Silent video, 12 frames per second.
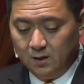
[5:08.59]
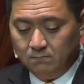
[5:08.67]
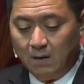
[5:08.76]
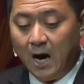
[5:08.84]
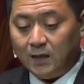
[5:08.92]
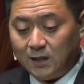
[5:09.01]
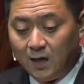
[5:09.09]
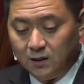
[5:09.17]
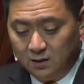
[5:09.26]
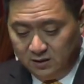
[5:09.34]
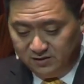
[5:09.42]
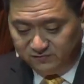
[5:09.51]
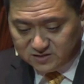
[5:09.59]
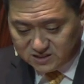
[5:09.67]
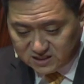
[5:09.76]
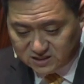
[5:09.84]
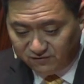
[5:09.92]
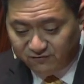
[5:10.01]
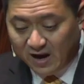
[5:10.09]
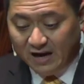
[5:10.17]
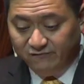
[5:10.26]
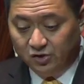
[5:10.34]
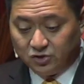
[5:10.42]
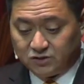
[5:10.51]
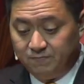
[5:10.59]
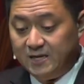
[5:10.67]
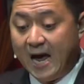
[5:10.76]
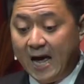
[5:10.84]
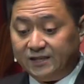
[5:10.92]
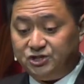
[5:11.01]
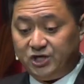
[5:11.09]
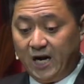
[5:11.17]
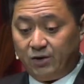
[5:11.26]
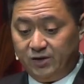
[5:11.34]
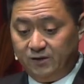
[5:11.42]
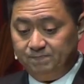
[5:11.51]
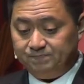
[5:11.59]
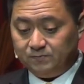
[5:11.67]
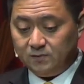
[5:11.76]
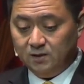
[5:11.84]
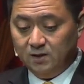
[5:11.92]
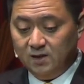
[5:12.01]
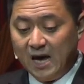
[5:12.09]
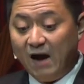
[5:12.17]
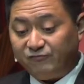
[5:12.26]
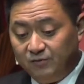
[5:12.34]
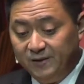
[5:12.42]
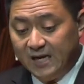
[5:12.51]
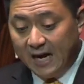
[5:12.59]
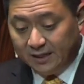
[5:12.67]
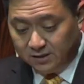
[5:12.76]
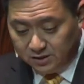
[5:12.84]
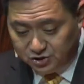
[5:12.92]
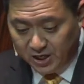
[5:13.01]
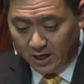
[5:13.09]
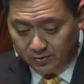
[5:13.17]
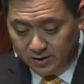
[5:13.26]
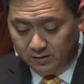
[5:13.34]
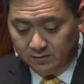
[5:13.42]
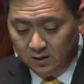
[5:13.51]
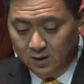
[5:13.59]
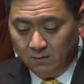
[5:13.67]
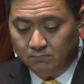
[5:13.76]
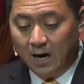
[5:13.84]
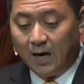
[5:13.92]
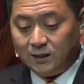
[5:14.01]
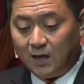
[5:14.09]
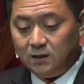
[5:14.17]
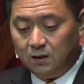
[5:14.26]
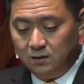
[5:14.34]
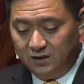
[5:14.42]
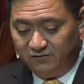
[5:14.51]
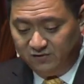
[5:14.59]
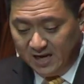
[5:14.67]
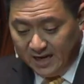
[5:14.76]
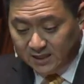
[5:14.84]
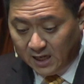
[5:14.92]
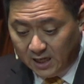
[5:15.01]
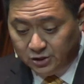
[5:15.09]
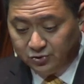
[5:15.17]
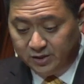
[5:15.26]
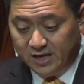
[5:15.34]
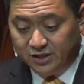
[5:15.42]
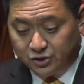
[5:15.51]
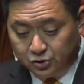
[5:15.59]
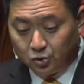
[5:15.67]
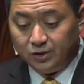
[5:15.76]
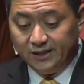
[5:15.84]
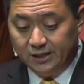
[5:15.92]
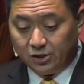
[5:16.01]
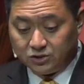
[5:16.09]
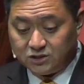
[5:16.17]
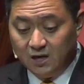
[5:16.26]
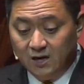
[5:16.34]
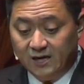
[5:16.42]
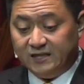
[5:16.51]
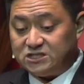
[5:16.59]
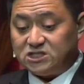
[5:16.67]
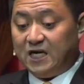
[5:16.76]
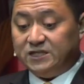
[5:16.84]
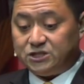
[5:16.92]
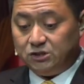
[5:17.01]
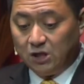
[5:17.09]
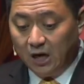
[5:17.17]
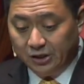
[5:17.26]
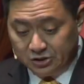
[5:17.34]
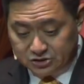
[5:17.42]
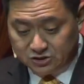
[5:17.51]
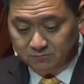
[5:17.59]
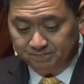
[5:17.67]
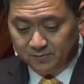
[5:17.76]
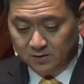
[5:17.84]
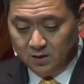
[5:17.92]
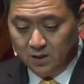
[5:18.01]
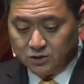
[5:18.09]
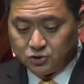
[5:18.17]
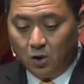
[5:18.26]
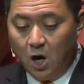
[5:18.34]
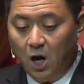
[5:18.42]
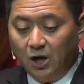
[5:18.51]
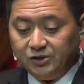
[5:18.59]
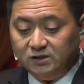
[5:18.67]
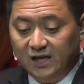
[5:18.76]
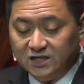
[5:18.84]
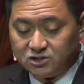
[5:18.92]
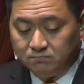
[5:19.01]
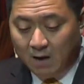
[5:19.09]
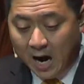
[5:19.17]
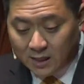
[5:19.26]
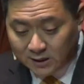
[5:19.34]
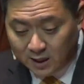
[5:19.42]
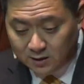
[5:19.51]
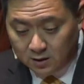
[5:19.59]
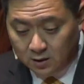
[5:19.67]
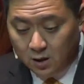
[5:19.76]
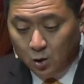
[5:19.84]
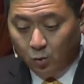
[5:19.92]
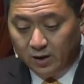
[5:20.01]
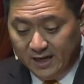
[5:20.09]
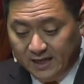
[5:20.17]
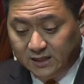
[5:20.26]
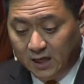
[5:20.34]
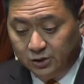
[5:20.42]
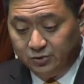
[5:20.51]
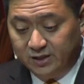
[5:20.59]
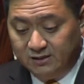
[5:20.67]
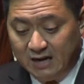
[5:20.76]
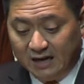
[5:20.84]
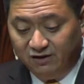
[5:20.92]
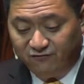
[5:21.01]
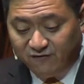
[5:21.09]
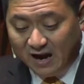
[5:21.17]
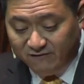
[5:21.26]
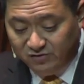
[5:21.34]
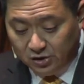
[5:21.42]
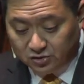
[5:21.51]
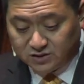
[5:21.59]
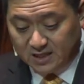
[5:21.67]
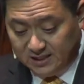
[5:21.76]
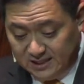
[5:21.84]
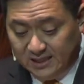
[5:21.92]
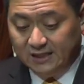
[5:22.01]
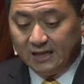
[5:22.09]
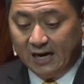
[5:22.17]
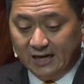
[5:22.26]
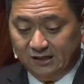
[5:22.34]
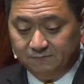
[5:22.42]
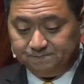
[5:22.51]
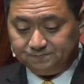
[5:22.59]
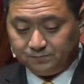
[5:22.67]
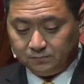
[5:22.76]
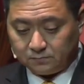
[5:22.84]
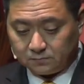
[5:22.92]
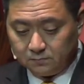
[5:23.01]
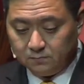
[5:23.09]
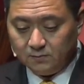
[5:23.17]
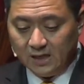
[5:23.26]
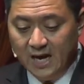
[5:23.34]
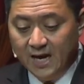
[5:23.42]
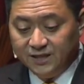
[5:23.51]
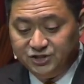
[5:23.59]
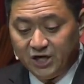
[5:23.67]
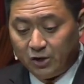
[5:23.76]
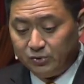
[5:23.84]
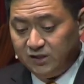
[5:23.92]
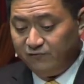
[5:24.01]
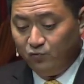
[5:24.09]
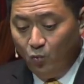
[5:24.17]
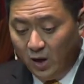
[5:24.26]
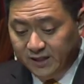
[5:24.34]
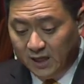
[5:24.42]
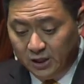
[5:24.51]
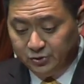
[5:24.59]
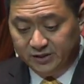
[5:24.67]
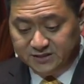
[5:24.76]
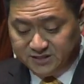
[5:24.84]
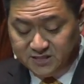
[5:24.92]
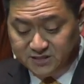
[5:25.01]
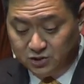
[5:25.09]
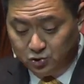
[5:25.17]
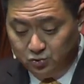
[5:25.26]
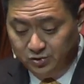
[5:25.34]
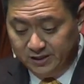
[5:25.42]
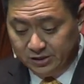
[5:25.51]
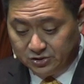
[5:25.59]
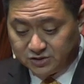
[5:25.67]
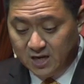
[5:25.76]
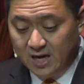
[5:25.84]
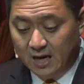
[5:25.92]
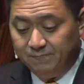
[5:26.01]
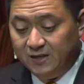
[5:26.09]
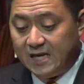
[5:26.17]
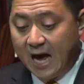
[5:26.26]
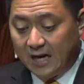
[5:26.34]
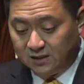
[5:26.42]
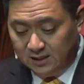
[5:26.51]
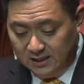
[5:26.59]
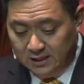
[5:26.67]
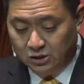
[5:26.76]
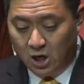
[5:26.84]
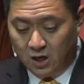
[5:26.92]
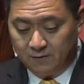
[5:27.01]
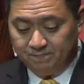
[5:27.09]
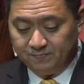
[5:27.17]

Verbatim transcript: Mahalalel lived 65 years and begot Jared. After he begot Jared, Mahalalel lived 830 years and had sons and daughters. So all the days of Mahalalel were 895 years, and he died. Jared lived 162 years and begot Enoch.